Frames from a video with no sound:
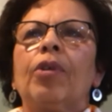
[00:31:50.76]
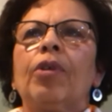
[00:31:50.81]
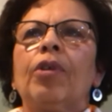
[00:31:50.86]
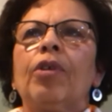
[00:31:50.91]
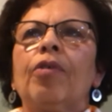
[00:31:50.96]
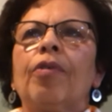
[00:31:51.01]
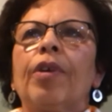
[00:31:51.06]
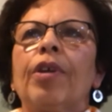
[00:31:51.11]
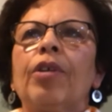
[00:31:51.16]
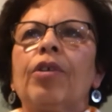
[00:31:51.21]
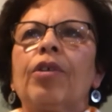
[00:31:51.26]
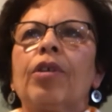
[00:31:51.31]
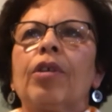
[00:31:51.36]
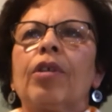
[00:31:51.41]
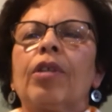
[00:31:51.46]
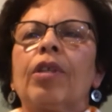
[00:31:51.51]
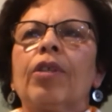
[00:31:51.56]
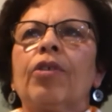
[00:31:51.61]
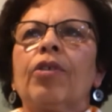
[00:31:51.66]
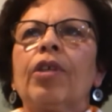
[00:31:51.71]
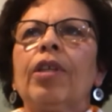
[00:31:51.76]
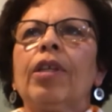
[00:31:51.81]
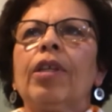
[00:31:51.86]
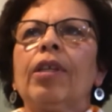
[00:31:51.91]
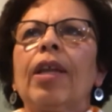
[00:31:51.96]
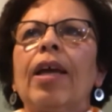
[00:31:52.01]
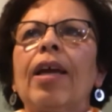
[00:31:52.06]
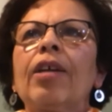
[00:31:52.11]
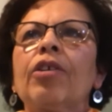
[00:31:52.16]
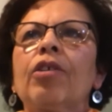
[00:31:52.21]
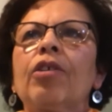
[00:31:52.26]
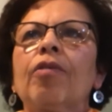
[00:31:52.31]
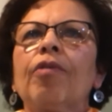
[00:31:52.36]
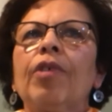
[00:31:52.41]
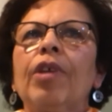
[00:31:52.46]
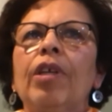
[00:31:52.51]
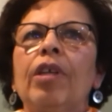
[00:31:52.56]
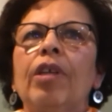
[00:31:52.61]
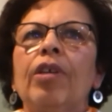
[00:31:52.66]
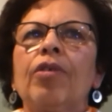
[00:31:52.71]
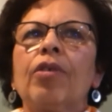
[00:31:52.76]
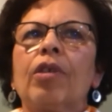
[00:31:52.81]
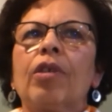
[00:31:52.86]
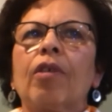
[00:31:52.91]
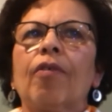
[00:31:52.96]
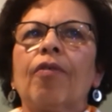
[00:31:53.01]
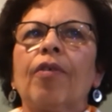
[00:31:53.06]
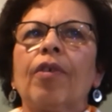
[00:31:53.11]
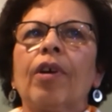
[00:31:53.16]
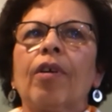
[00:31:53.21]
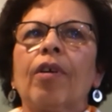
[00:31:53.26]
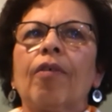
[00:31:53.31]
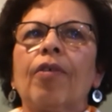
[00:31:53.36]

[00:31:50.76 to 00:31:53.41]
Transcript: good gracious, but see, the last 3 years of